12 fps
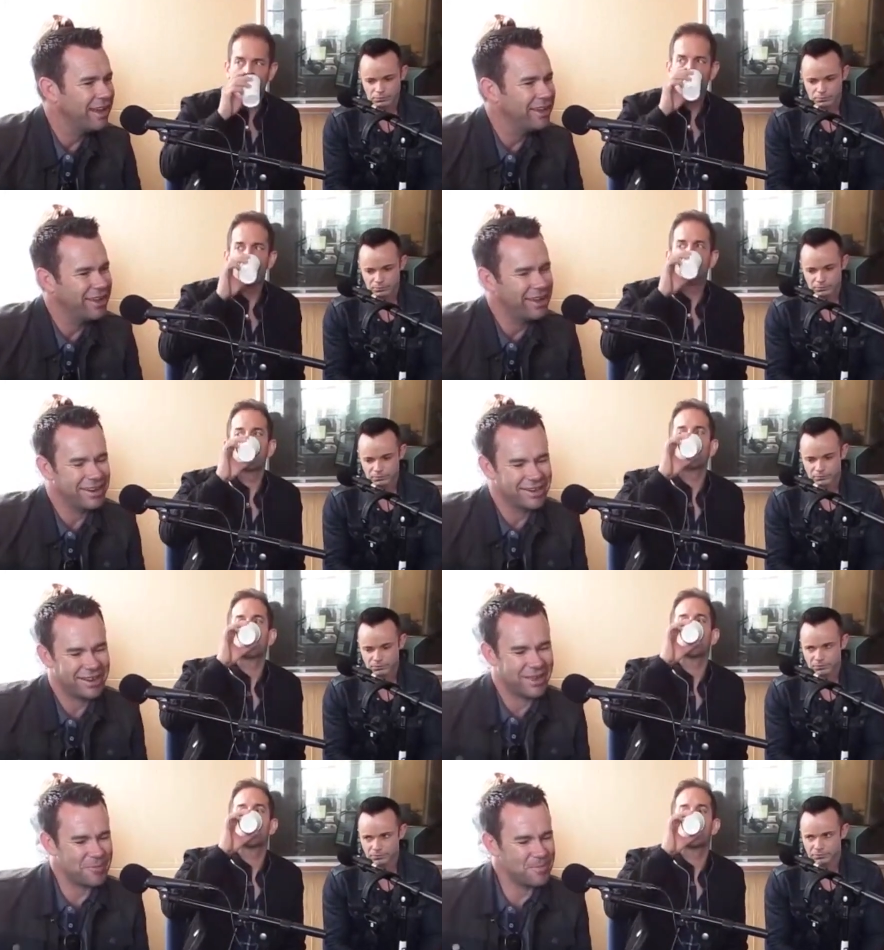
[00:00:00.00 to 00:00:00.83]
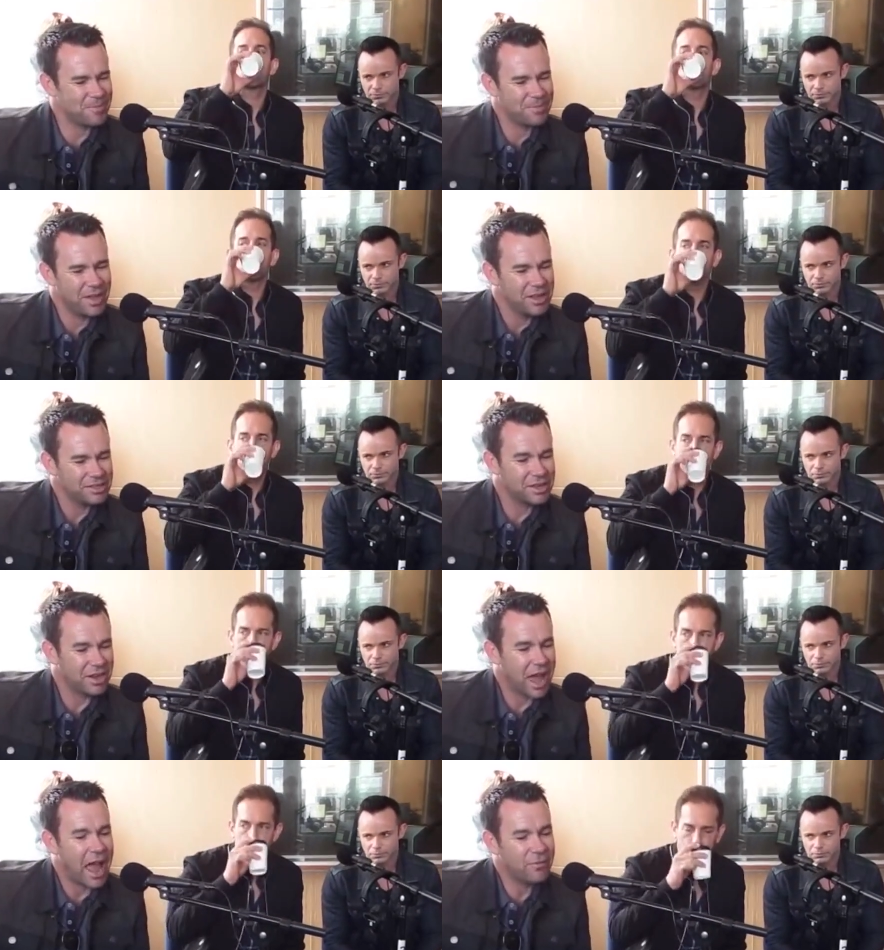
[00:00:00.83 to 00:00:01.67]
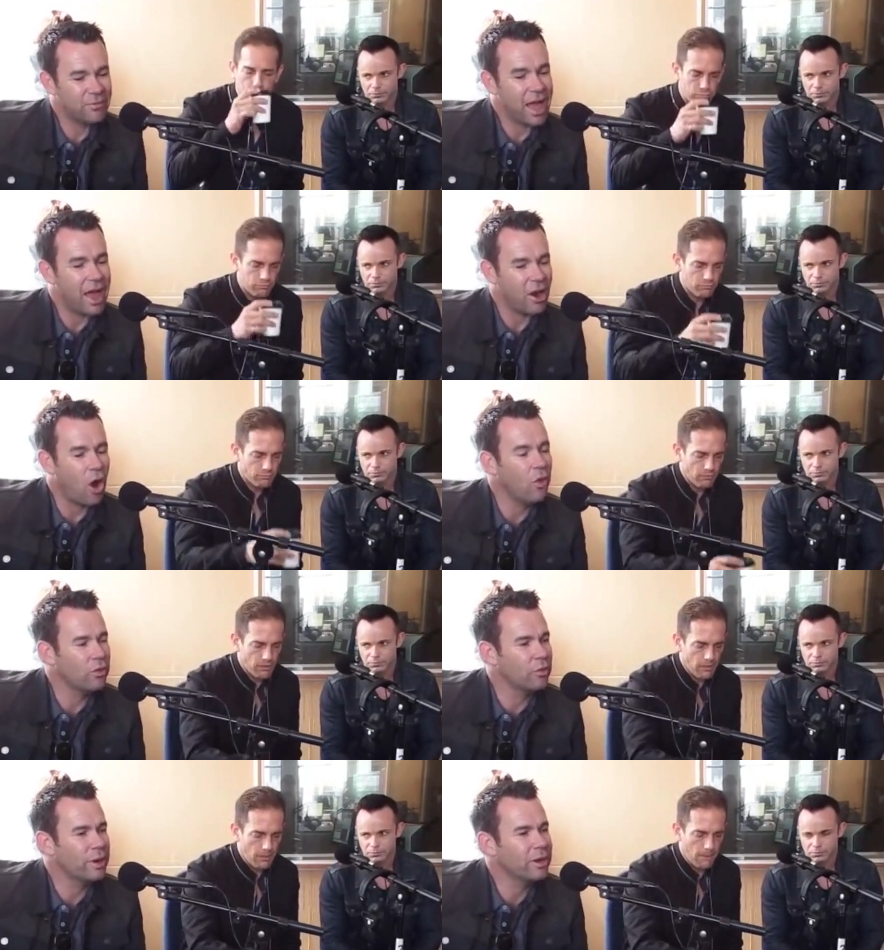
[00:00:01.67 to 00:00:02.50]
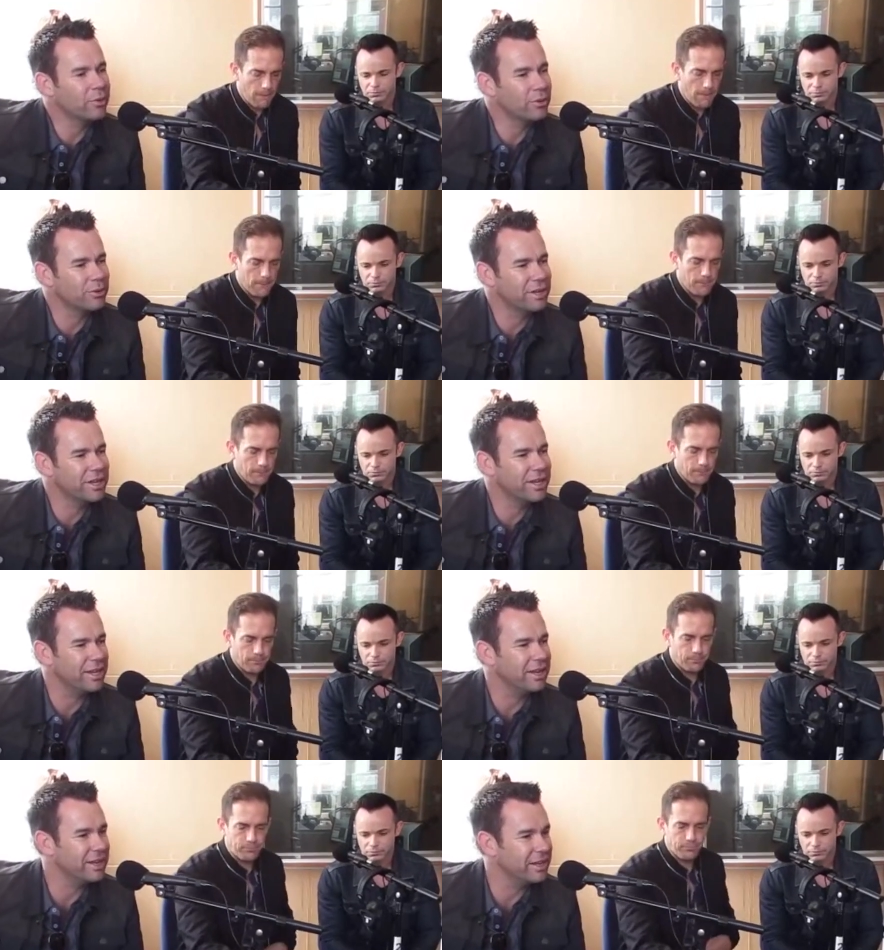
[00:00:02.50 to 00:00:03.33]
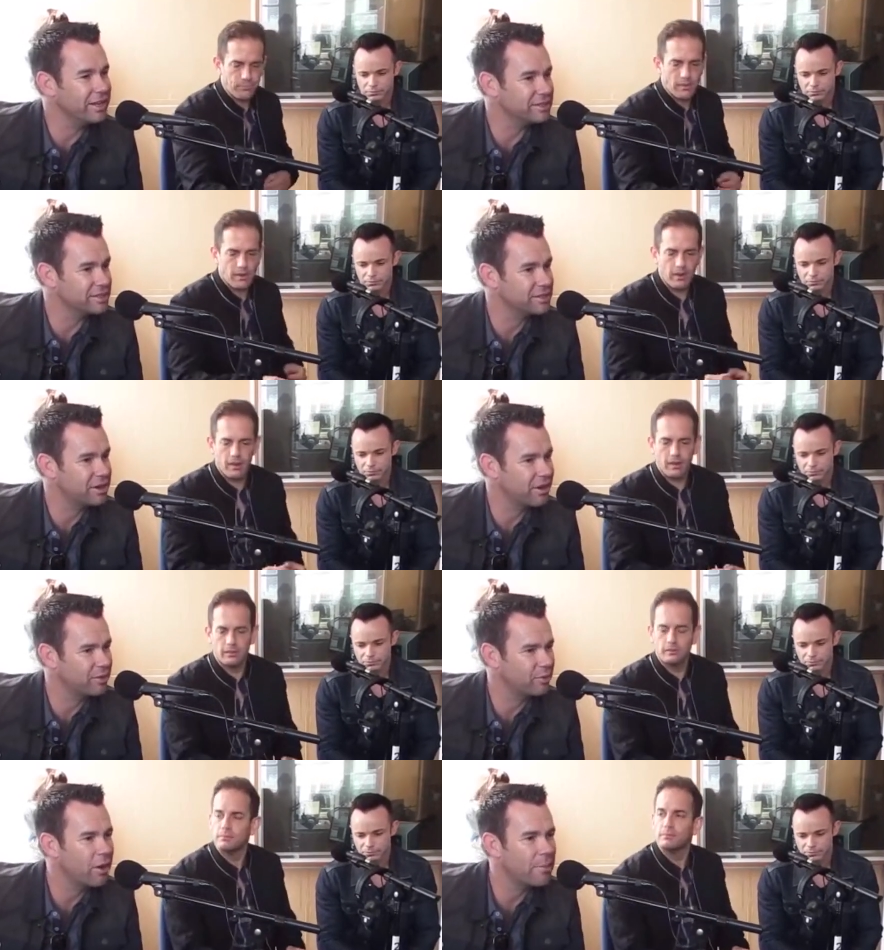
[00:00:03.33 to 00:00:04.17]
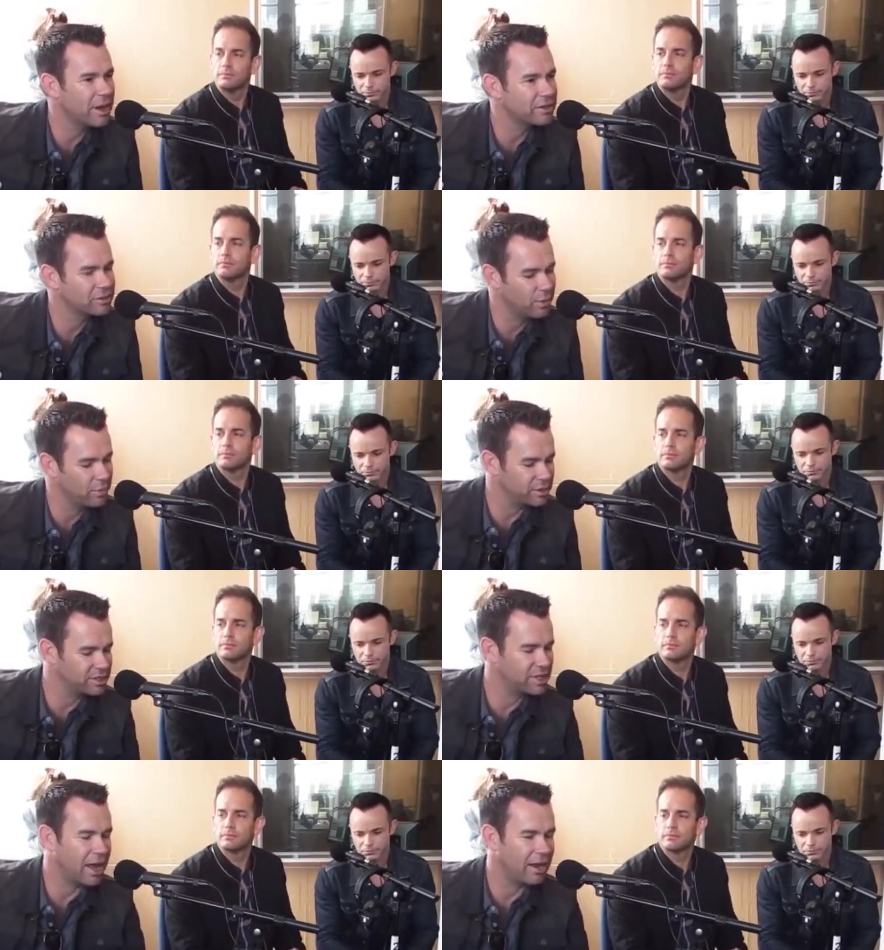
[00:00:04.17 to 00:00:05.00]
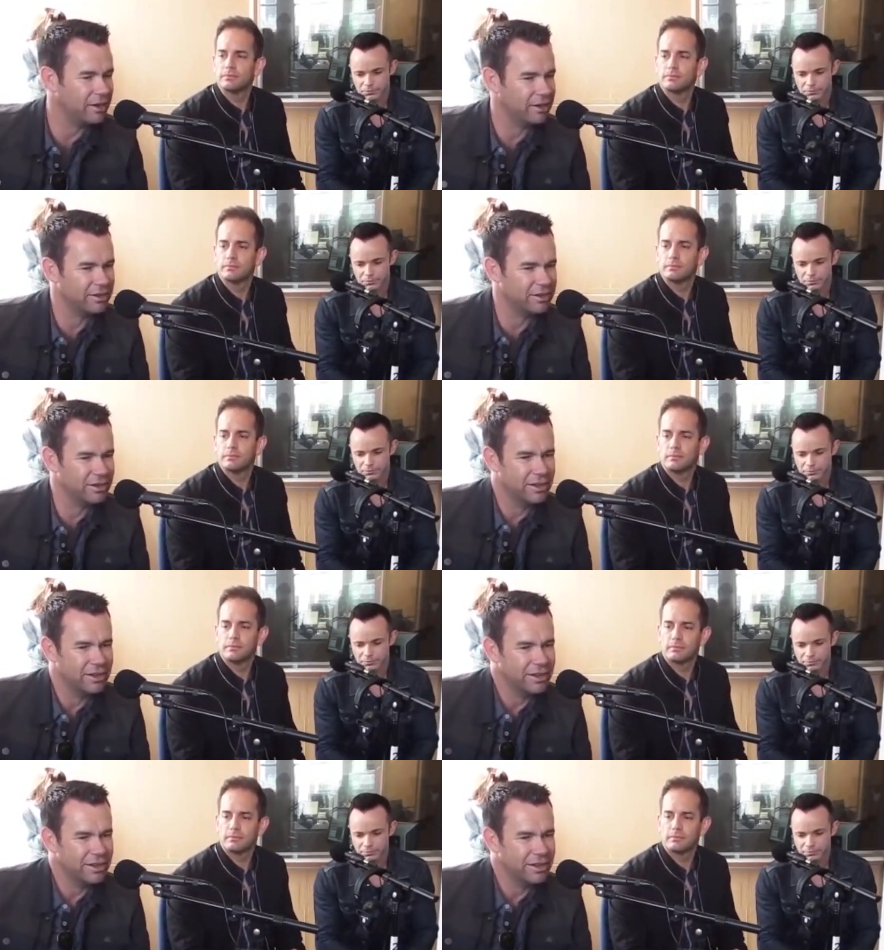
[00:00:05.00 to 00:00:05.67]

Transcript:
Speaker 1: Uh, and um, so to have that on the record here, it is. It's going right back to where we started, and